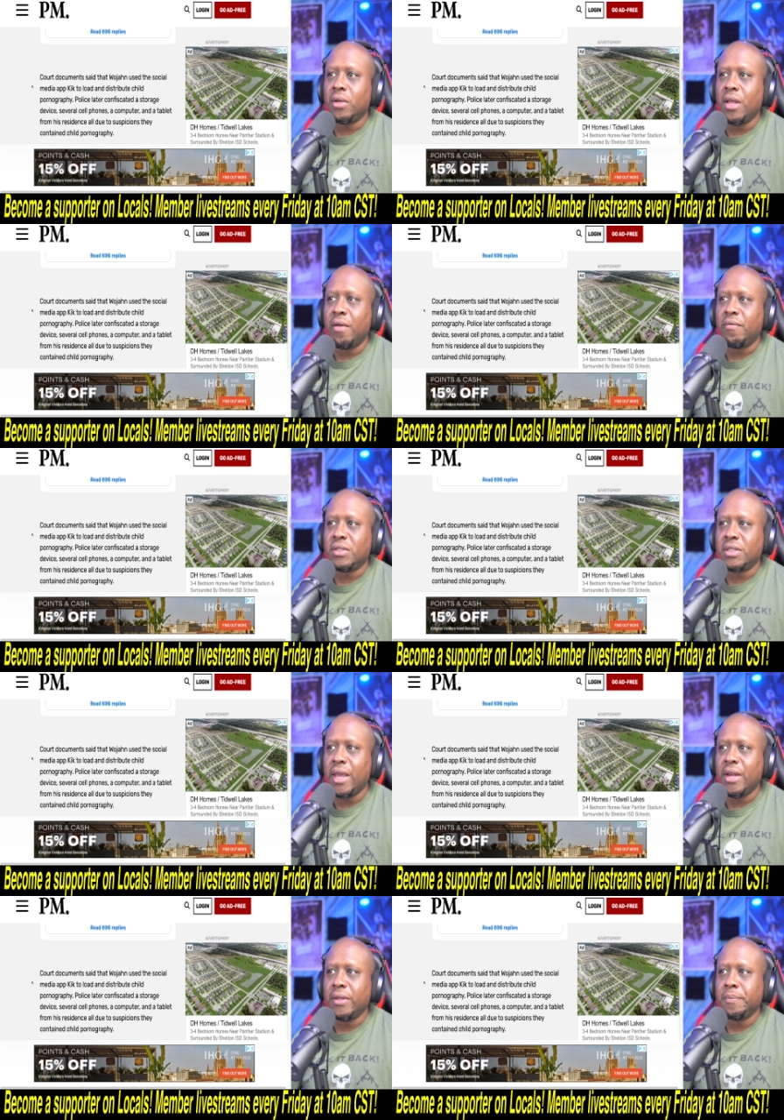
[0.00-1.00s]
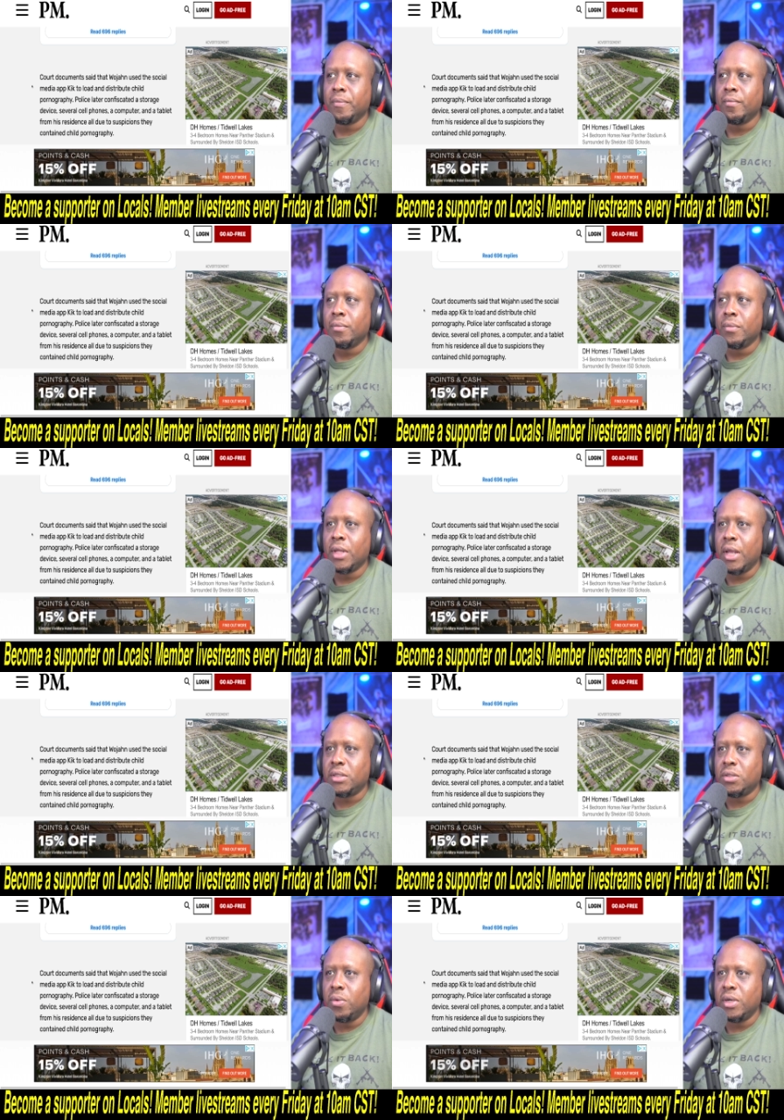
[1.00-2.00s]
confiscated a
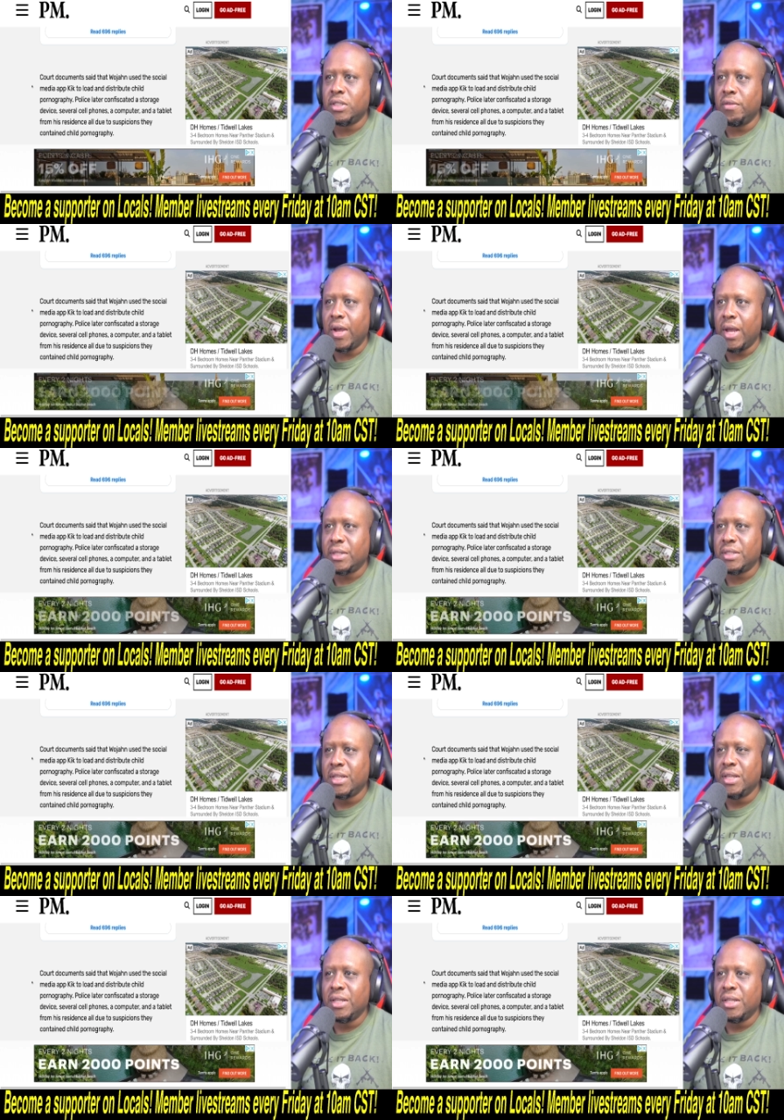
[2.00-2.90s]
storage device,